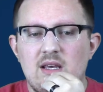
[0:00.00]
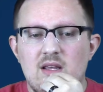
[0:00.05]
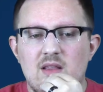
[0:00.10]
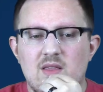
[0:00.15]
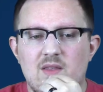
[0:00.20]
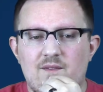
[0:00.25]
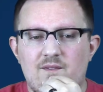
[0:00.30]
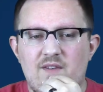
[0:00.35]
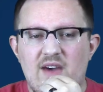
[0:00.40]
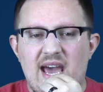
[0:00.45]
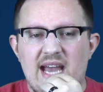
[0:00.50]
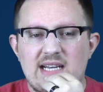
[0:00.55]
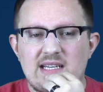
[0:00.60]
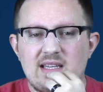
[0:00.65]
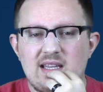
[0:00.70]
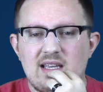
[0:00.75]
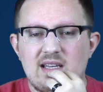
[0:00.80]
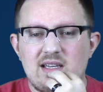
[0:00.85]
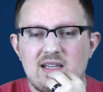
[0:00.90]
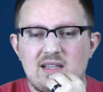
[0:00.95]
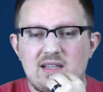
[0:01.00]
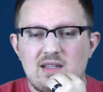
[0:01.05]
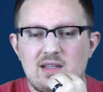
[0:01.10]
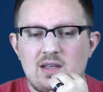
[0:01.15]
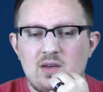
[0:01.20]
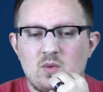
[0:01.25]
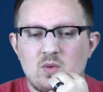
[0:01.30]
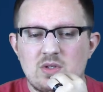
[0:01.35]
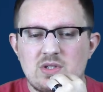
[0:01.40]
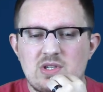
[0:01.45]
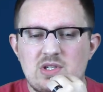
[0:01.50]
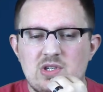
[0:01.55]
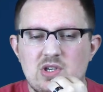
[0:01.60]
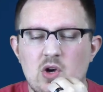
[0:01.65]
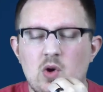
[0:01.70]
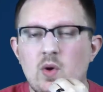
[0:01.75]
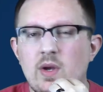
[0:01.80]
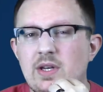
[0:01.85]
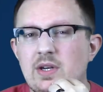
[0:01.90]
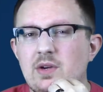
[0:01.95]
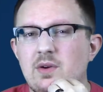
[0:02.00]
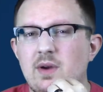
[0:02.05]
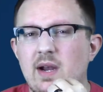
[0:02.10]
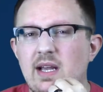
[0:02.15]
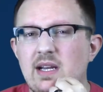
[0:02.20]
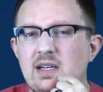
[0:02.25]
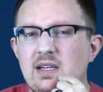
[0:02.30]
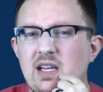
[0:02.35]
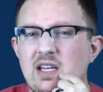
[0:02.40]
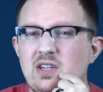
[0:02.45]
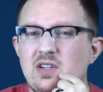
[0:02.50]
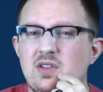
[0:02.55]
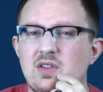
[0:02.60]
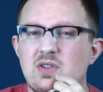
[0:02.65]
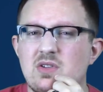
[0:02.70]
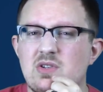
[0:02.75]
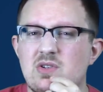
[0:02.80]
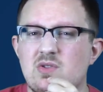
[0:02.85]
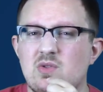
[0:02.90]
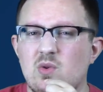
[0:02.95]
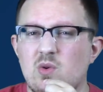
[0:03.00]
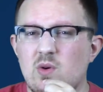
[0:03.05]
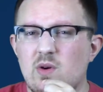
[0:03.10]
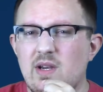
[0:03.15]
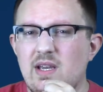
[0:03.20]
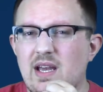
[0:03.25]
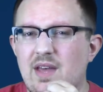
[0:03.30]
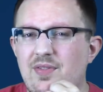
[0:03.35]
the fact that it was so integrated into the story,